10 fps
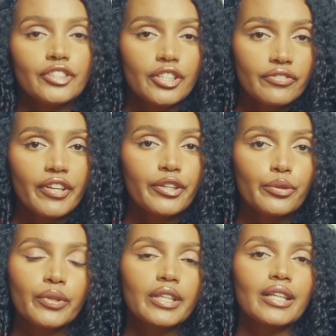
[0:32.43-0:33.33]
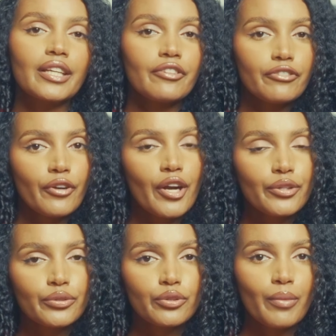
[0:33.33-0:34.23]
Just very quickly, if you are
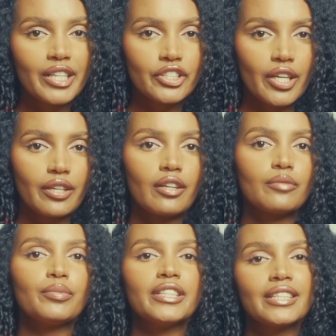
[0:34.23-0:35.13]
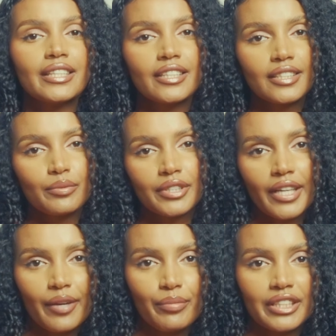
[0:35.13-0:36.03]
new to my channel, please hit the
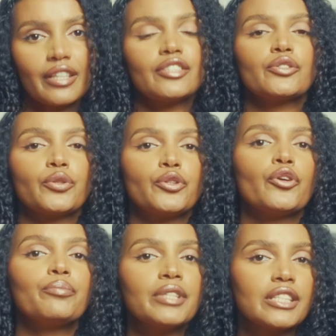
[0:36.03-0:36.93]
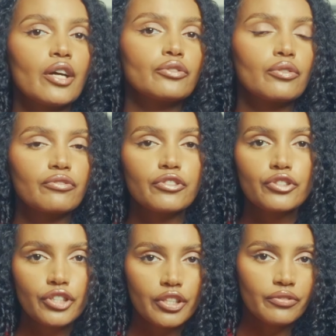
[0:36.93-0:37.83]
subscribe button so you don't miss out on
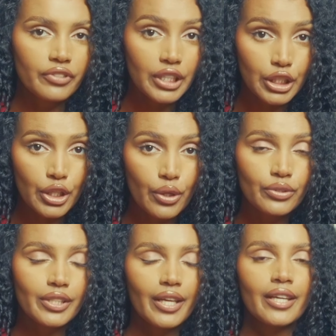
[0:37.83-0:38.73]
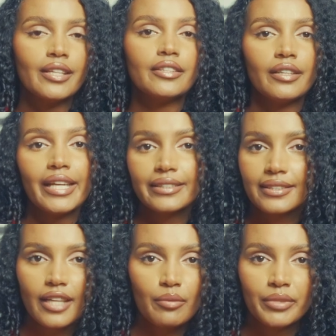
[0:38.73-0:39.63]
future videos and
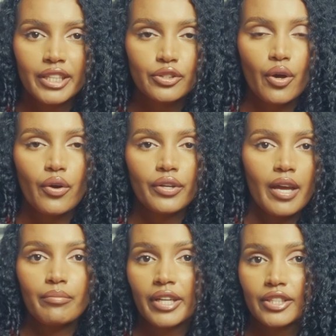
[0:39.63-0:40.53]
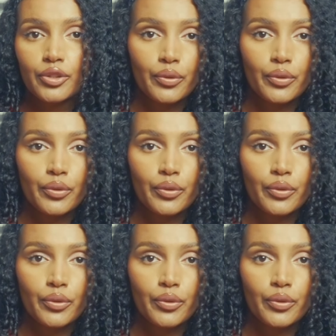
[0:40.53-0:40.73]
latest updates on Emirates